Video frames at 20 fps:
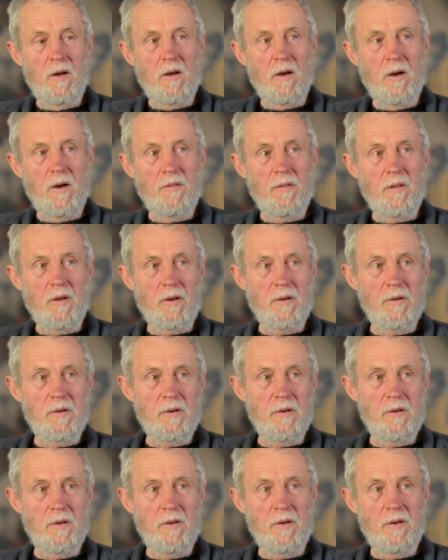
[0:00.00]
And
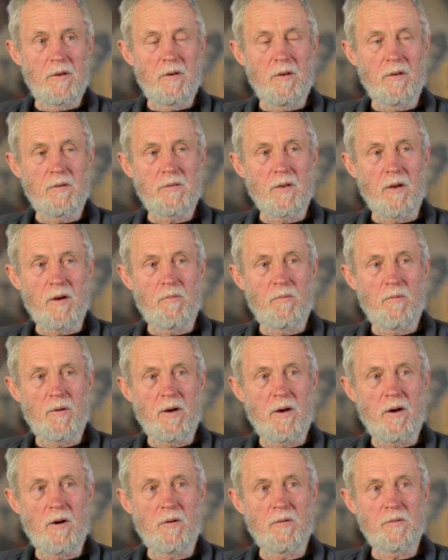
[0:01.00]
then in New South
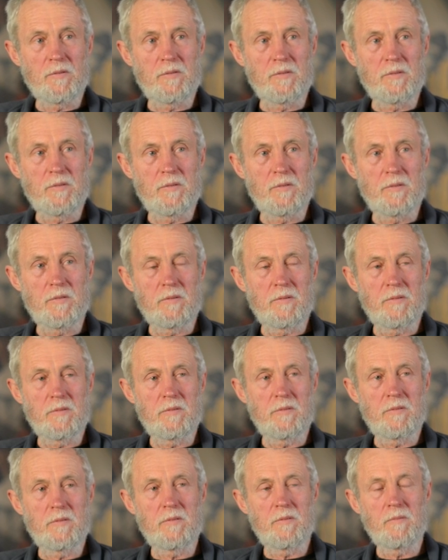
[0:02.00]

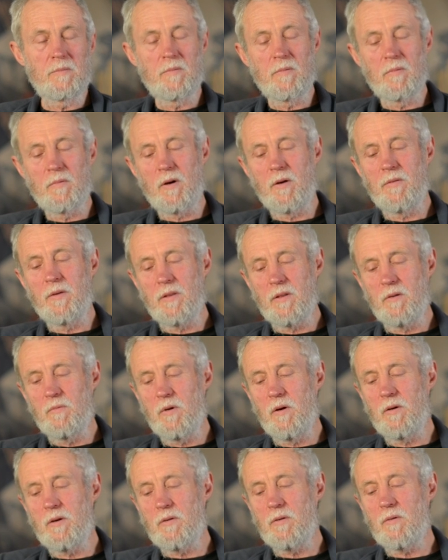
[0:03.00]
Wales, well, I think the
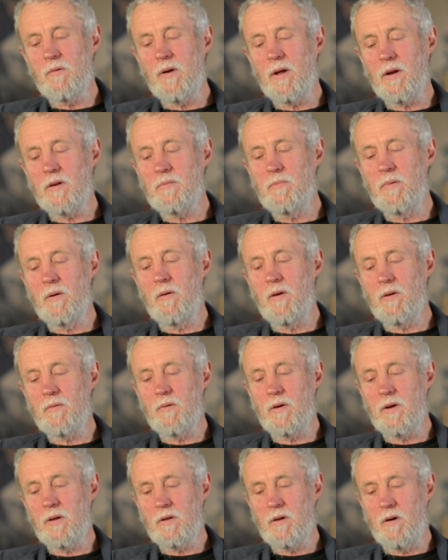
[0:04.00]
world had already experienced
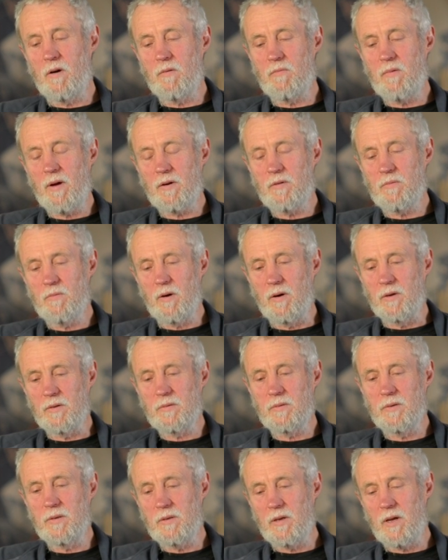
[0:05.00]
what a gold rush
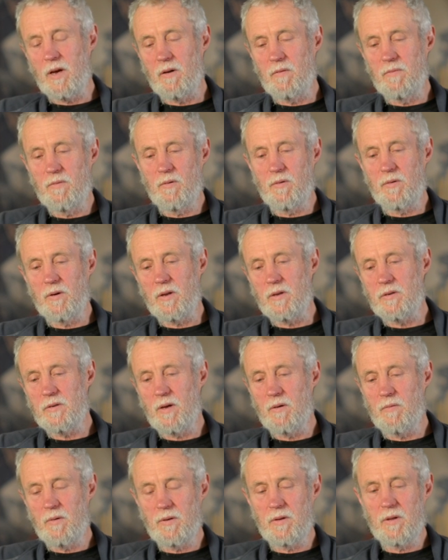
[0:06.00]
was in California, and
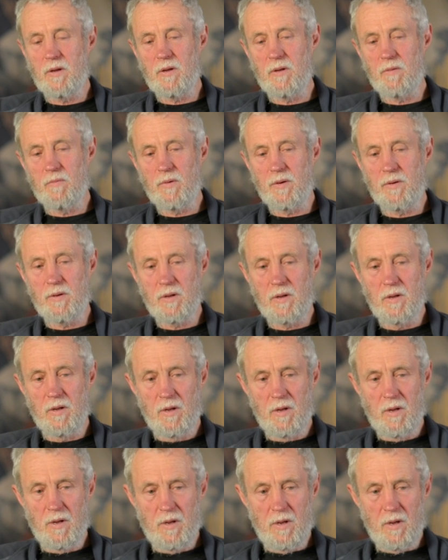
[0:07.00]
so when
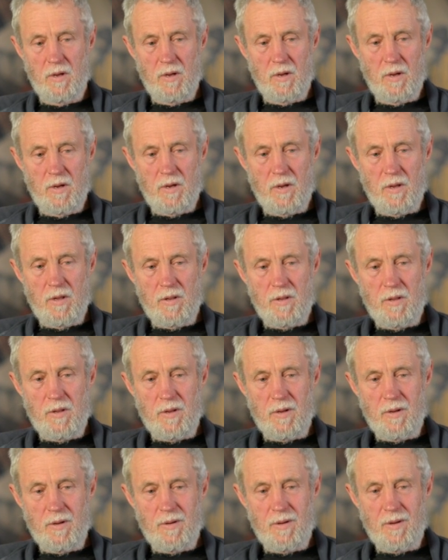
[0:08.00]

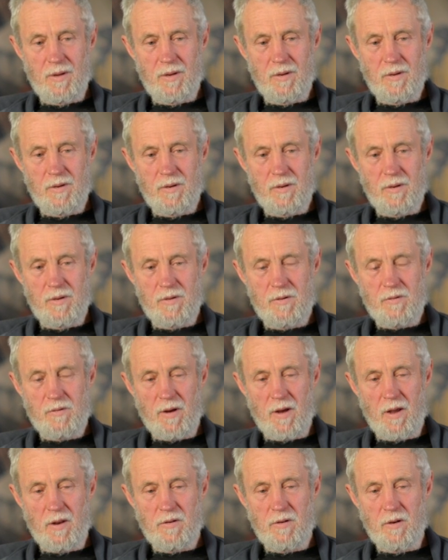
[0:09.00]
the
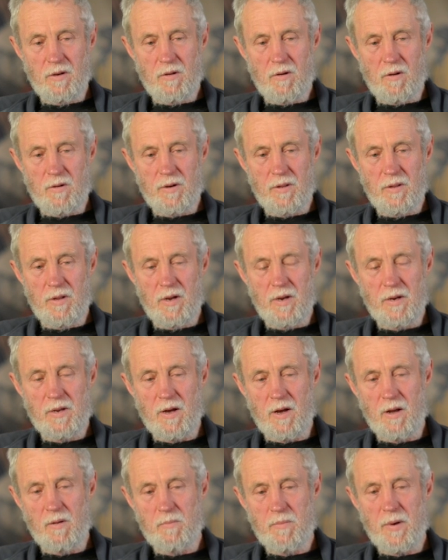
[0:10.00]
Australians had gone to there,
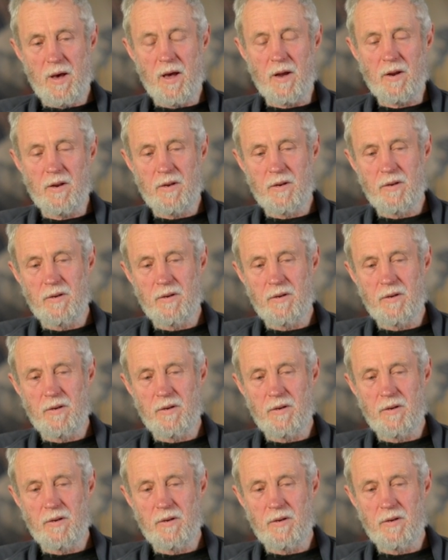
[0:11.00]
came back,